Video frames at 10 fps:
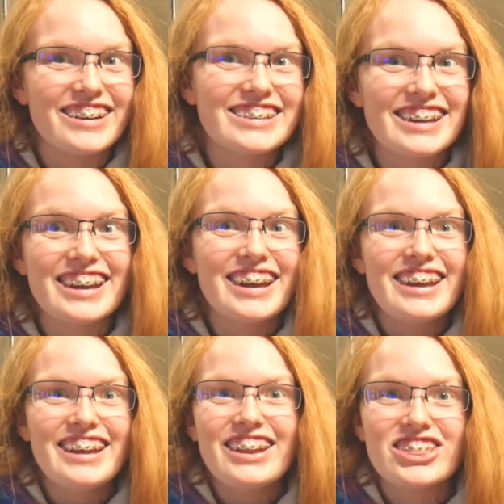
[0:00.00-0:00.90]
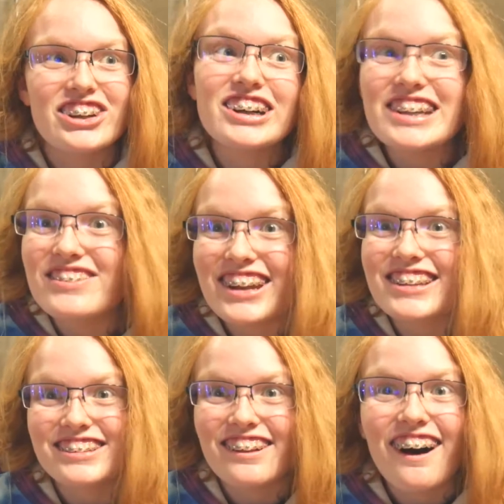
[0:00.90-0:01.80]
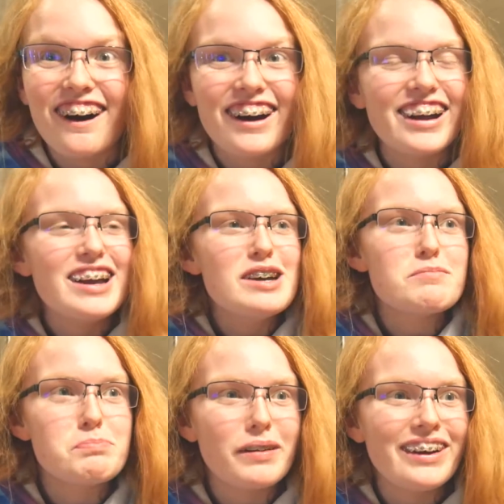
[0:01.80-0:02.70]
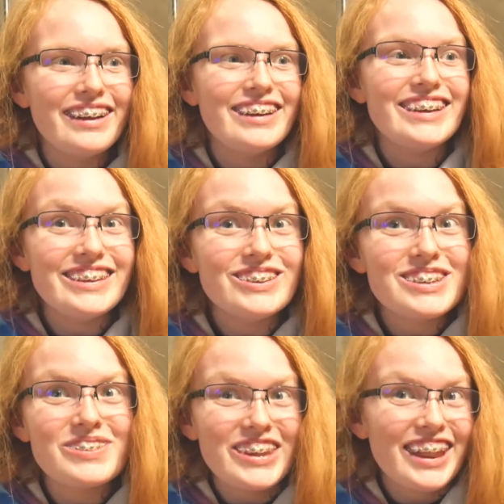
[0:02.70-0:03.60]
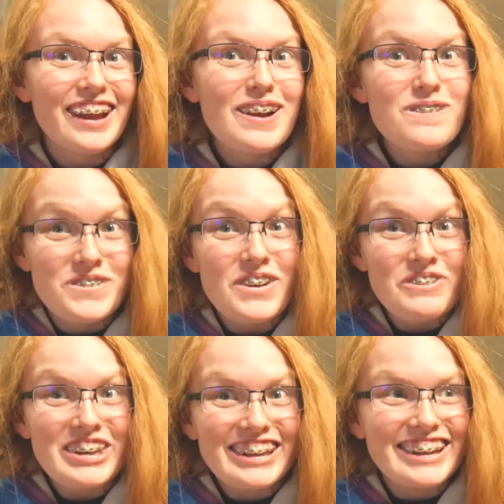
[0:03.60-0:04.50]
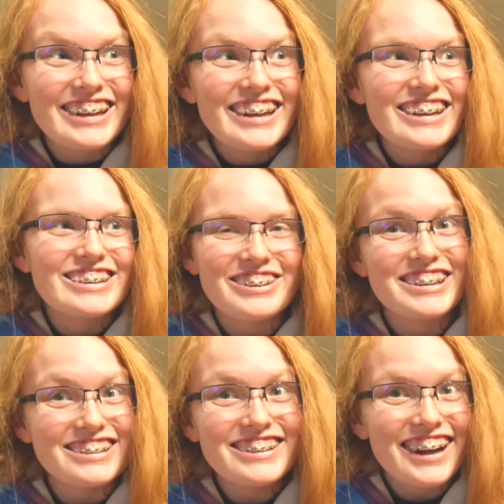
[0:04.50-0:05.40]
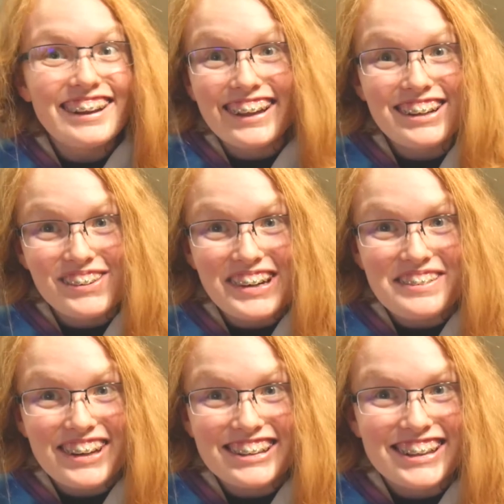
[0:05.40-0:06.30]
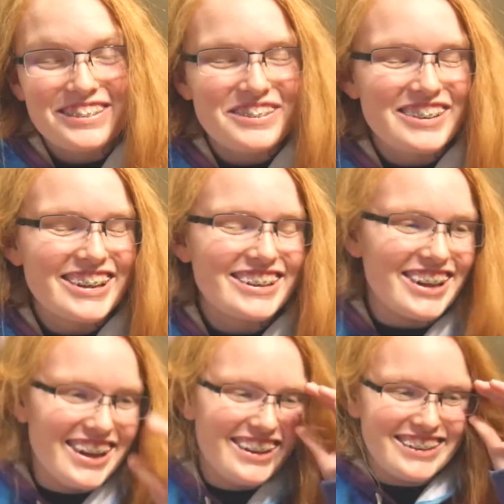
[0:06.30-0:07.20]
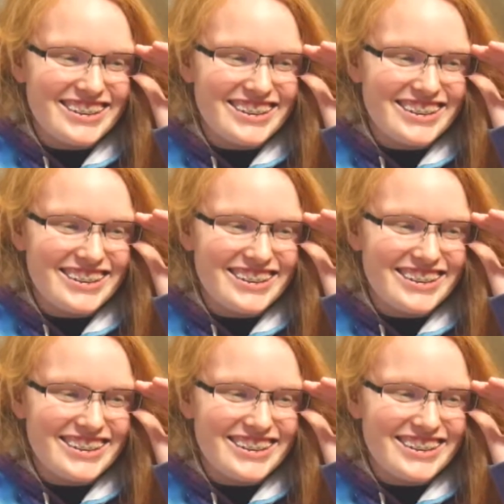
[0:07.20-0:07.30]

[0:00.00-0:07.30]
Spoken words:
It's like 30 minutes long, but it used to be like 50, so I still cut like 20 minutes off of it.